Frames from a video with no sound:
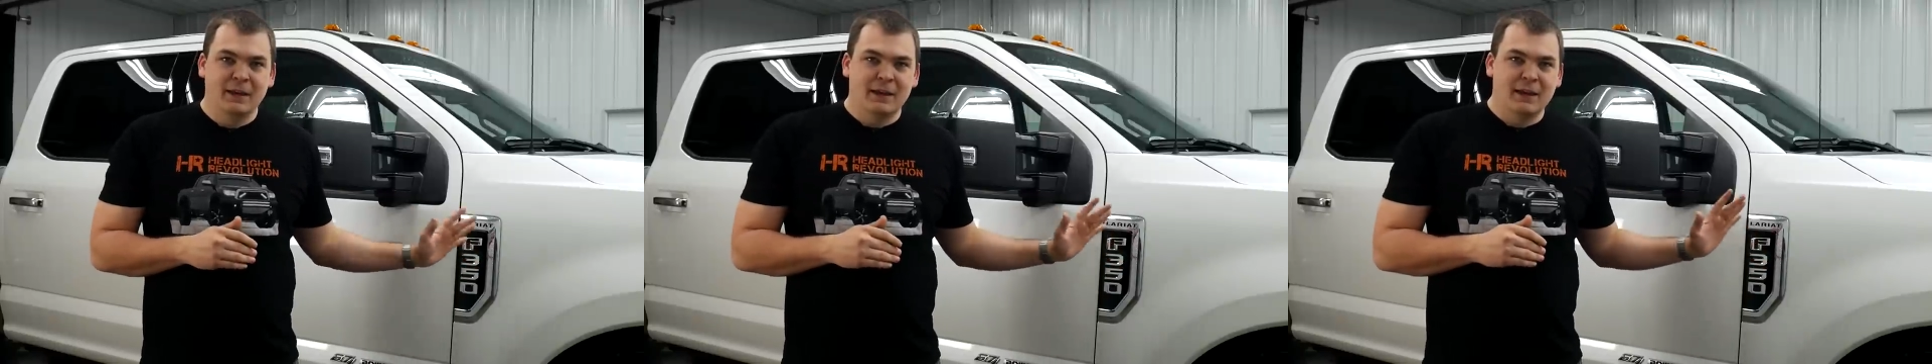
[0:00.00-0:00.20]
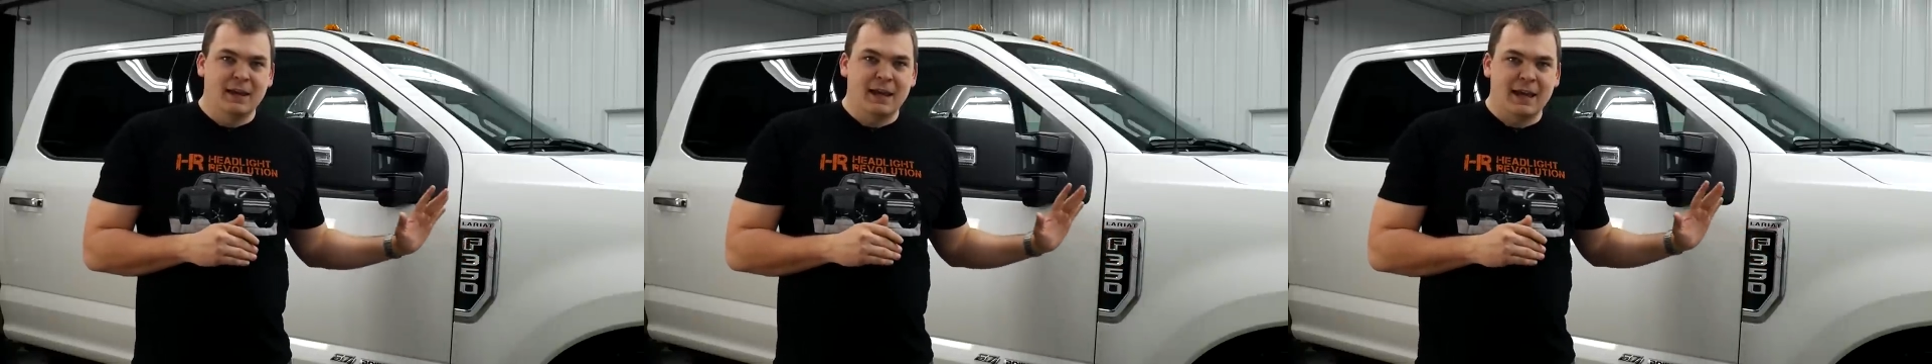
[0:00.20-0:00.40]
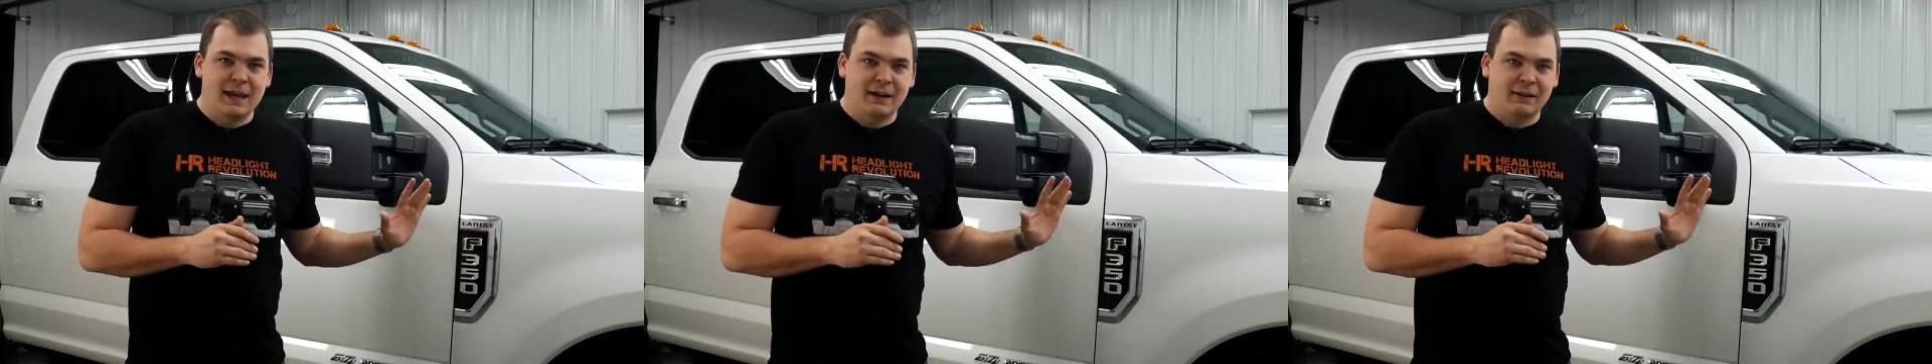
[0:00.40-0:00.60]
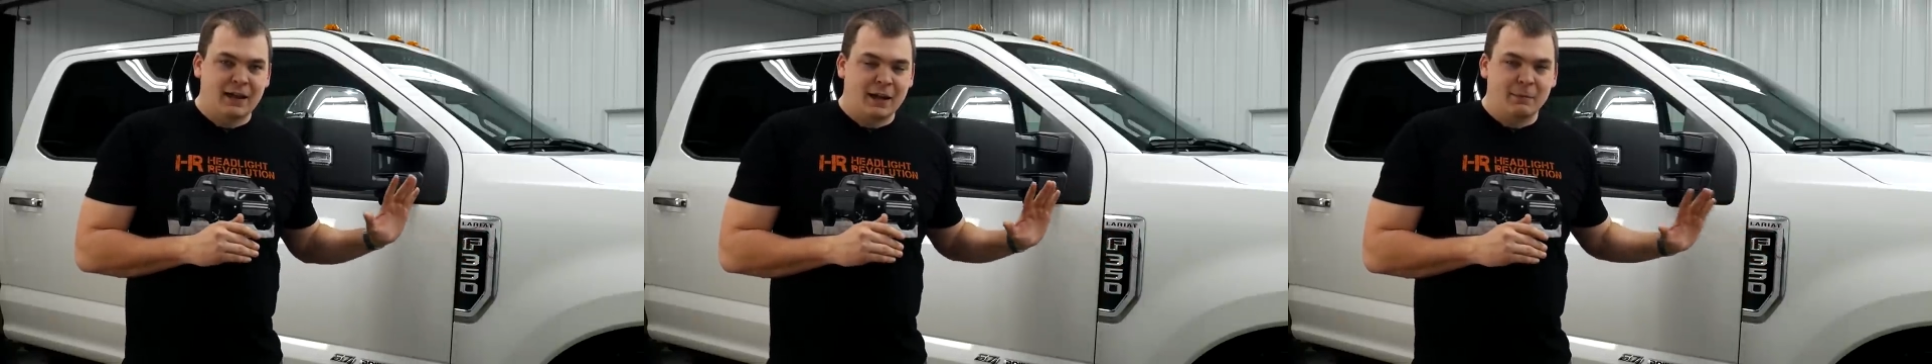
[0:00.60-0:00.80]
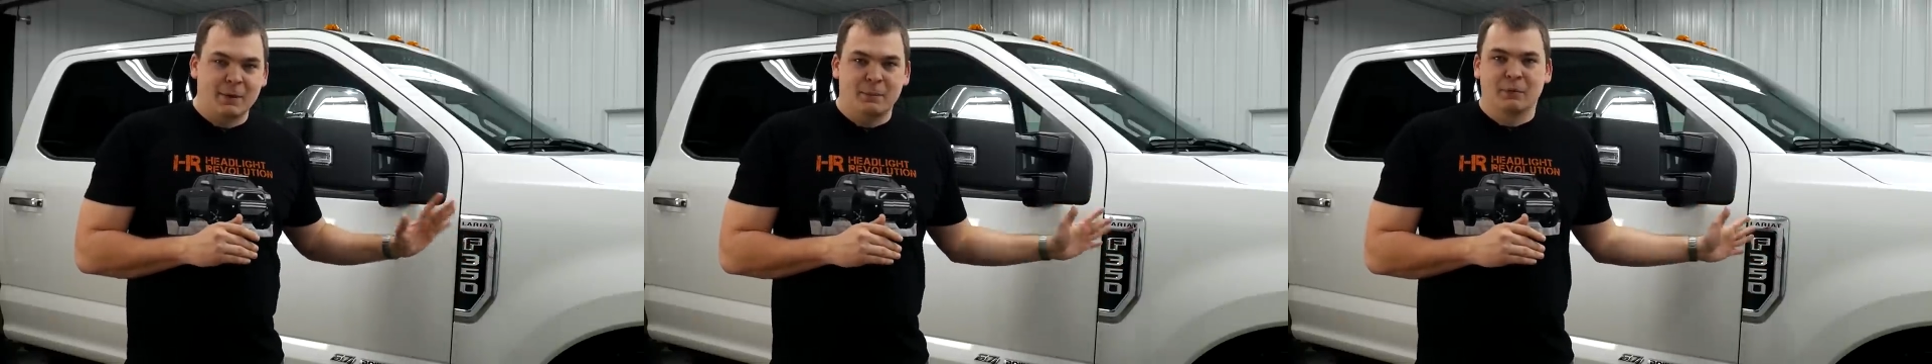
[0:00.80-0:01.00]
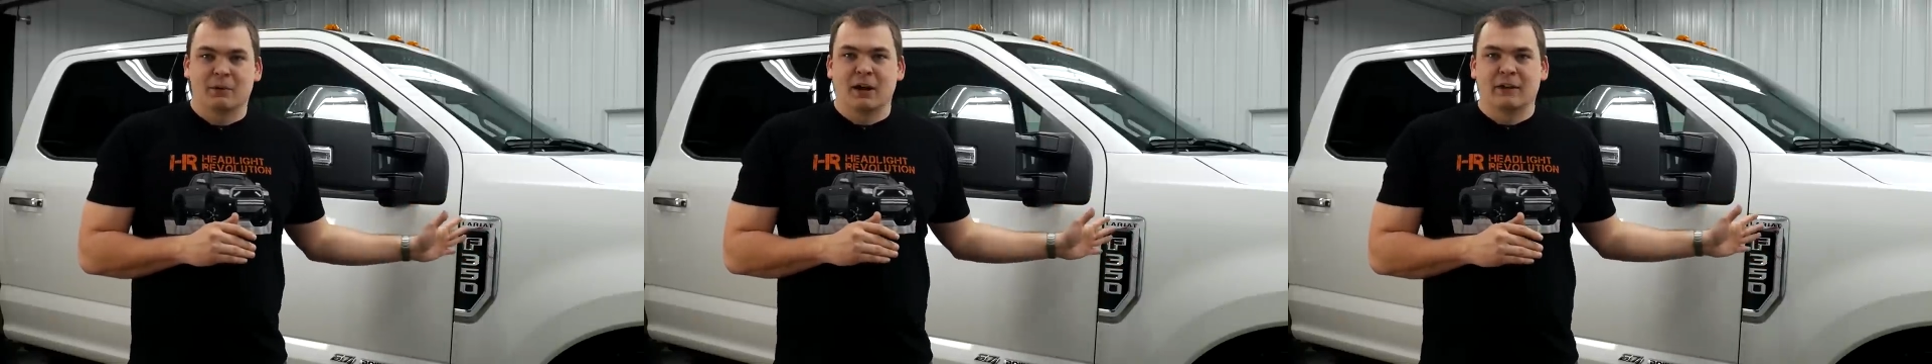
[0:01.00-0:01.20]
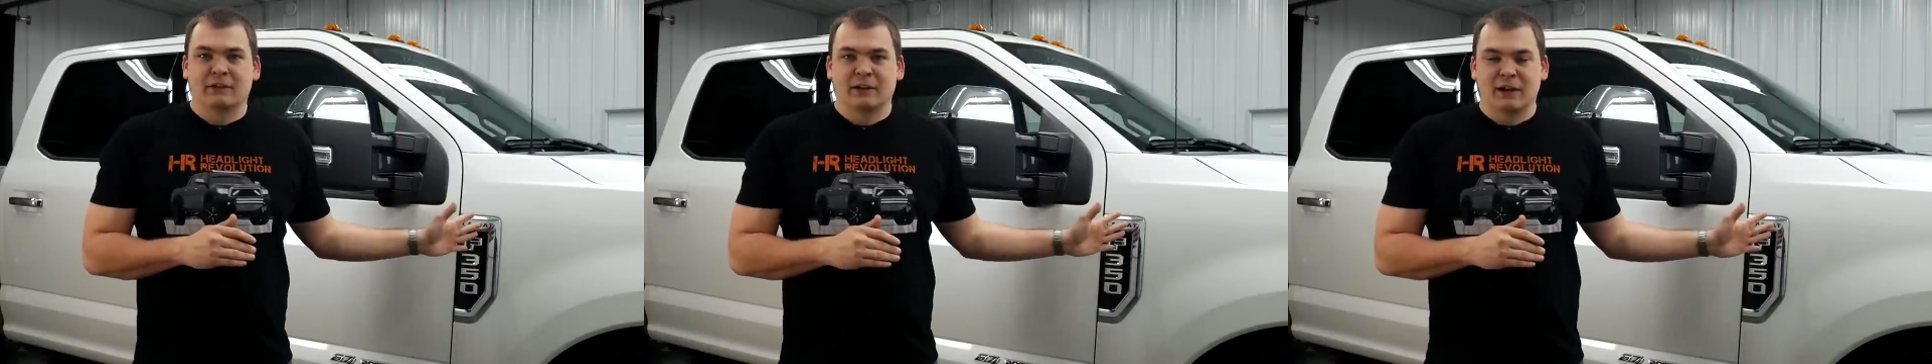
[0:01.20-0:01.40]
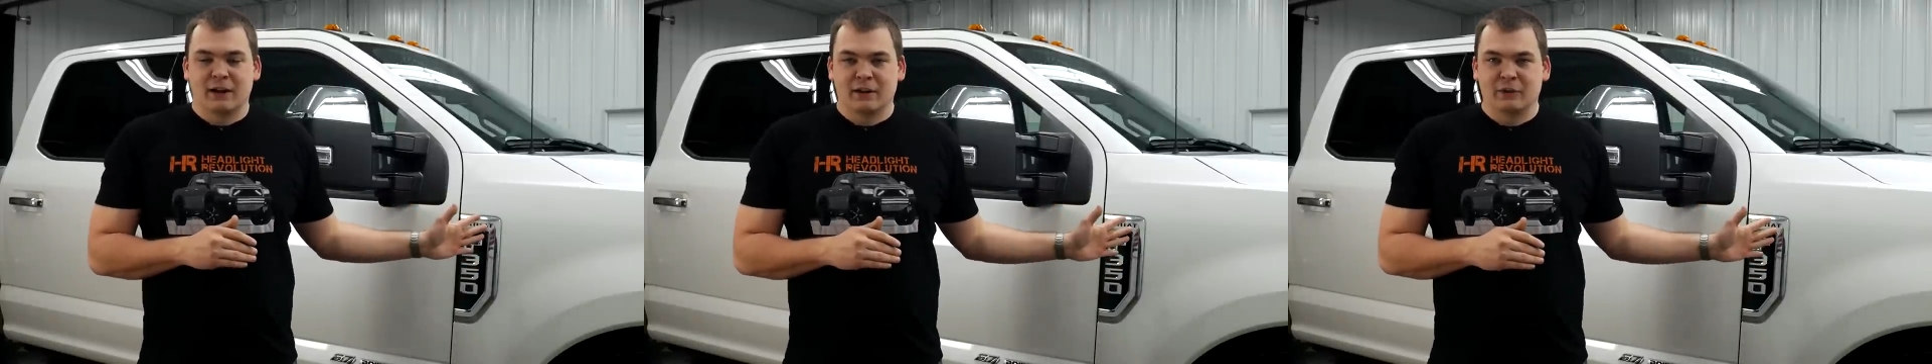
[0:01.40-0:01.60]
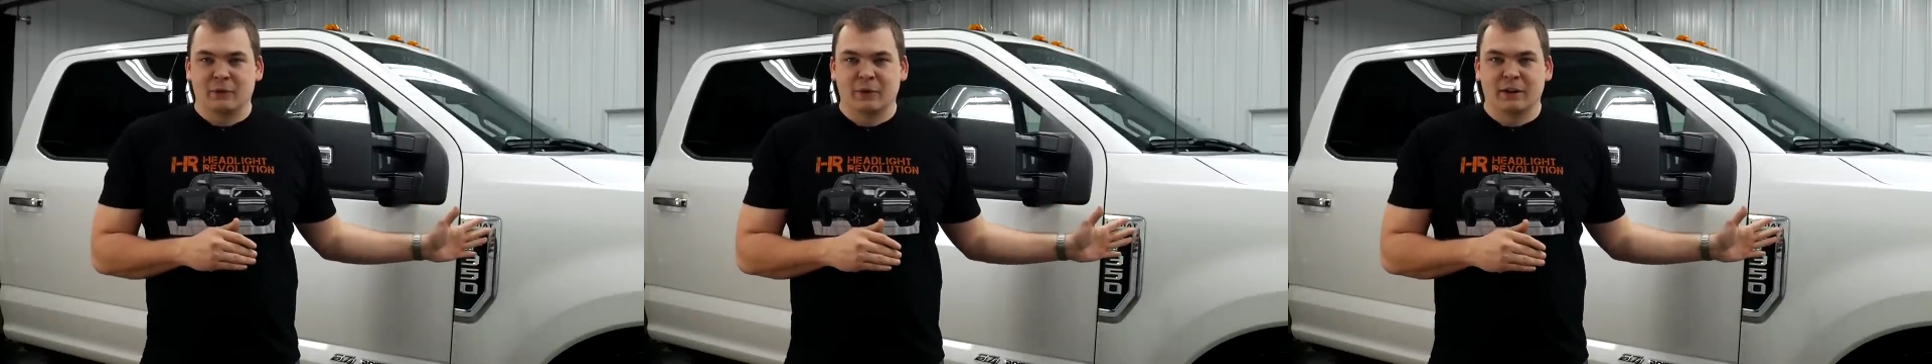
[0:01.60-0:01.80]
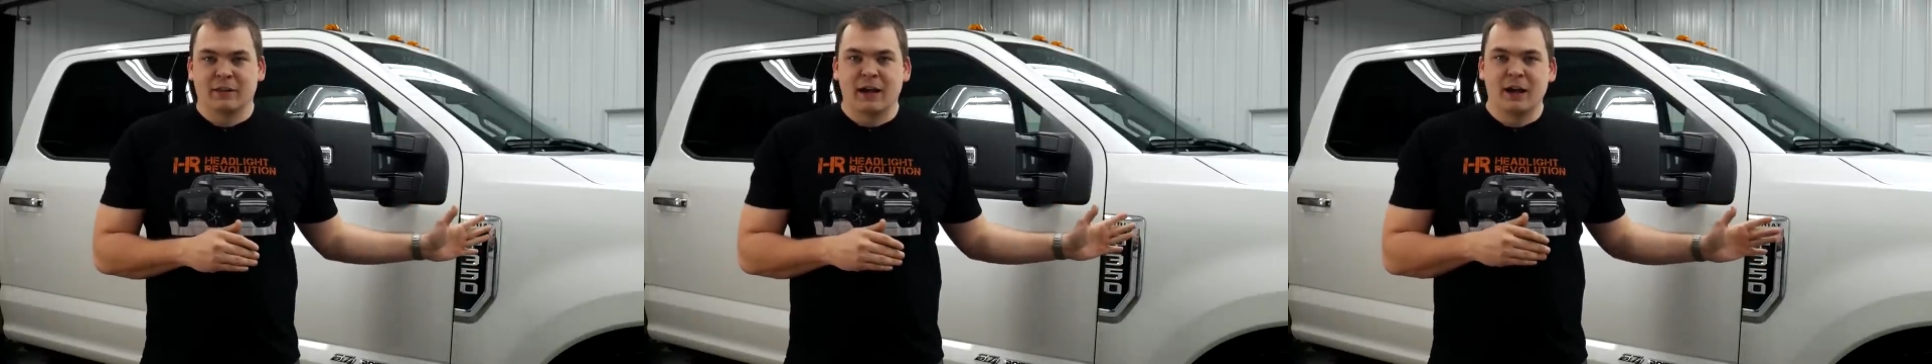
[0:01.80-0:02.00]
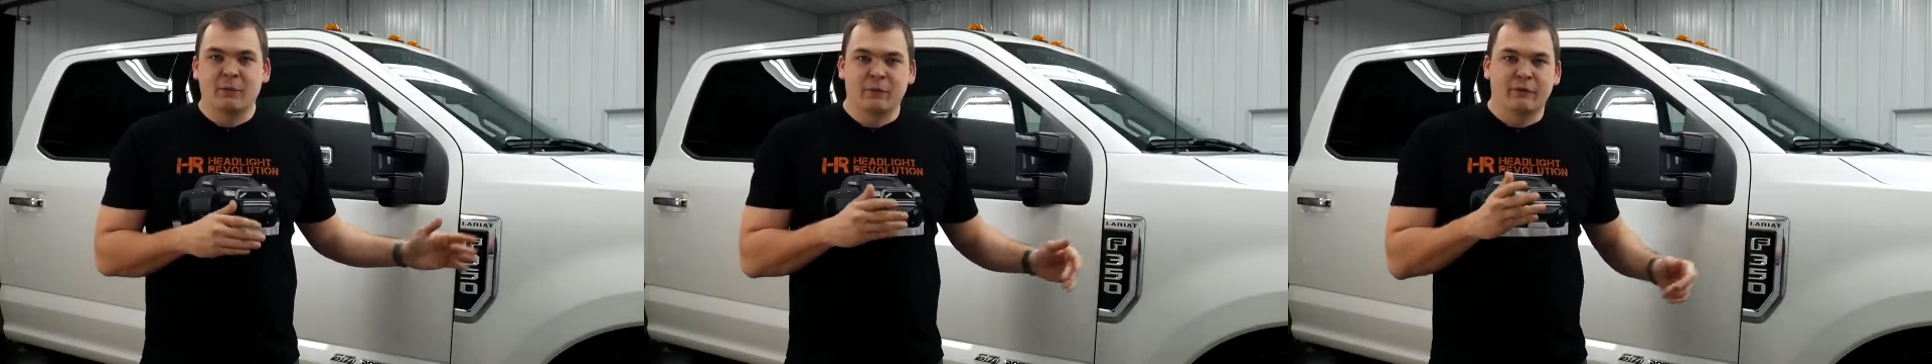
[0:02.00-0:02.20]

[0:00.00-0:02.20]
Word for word: And a lot of people are asking how to do it online.